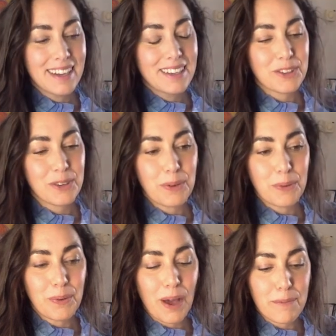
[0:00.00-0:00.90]

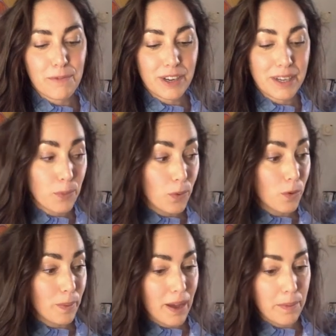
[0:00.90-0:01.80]
to read more
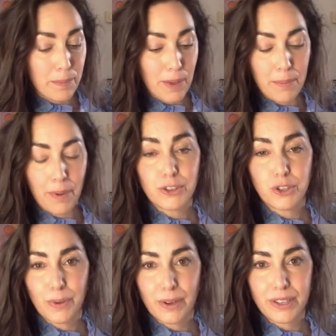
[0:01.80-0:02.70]
about poetry
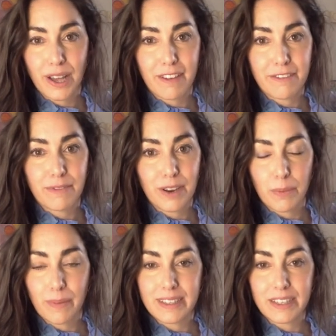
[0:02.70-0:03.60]
books that I've
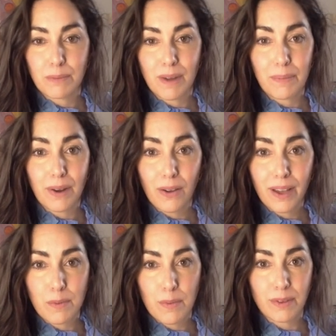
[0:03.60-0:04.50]
recommended on my blog,
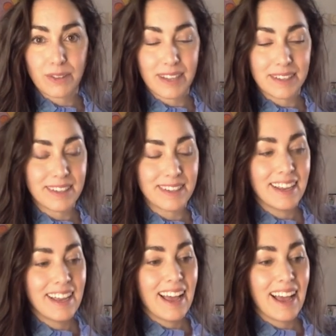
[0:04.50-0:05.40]
Emma Mills London.
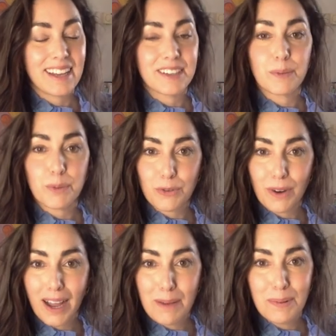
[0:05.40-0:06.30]
And
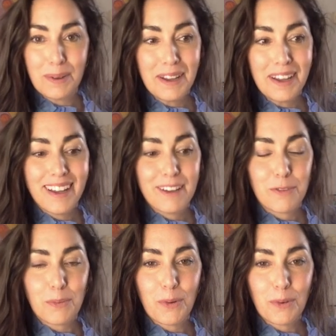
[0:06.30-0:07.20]
subscribe for
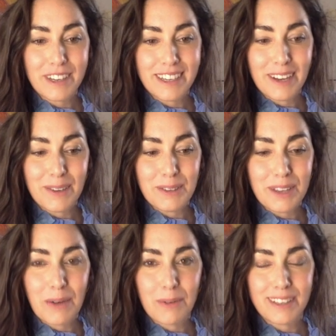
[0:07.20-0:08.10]
more videos.
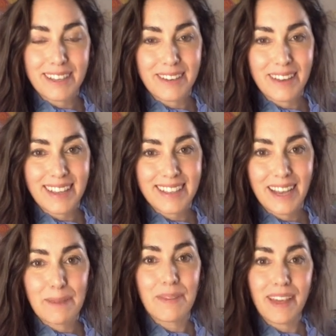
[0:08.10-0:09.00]
I'll see you next
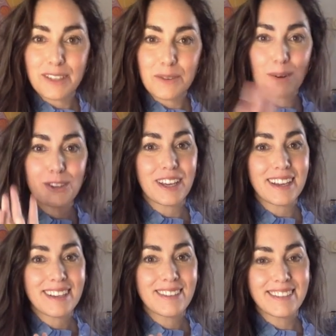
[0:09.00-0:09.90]
time. Thanks for
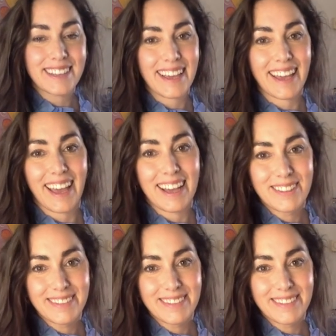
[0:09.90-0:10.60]
watching. Take care.